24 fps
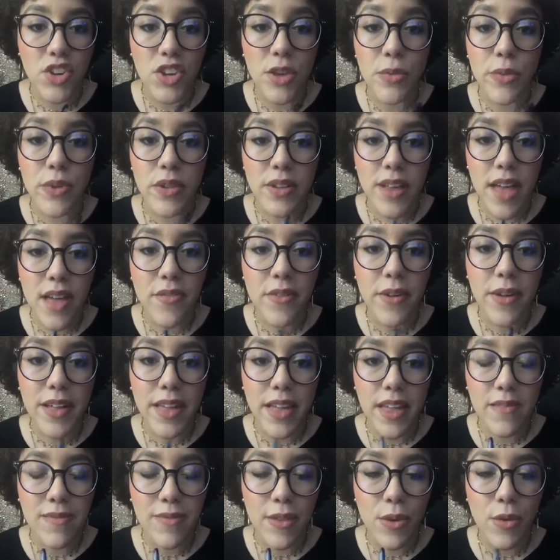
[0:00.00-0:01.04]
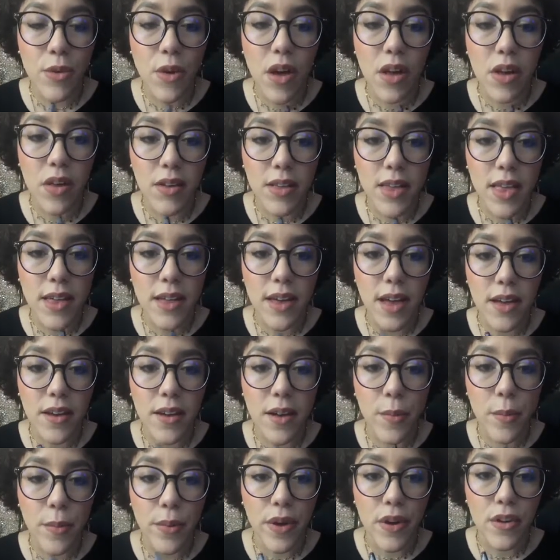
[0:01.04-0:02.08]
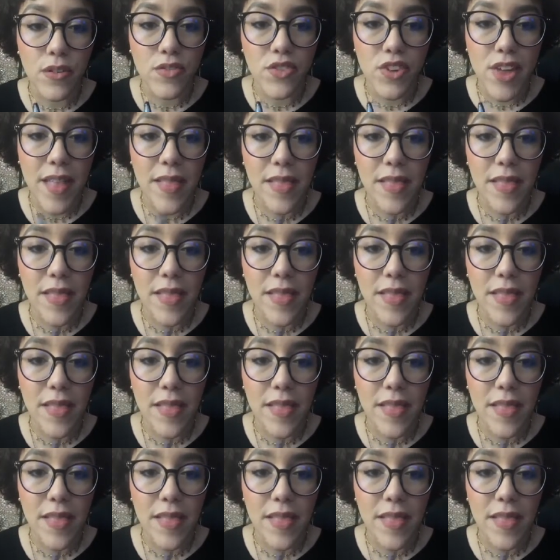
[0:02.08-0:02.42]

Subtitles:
She will never give you a cookie cutter approach,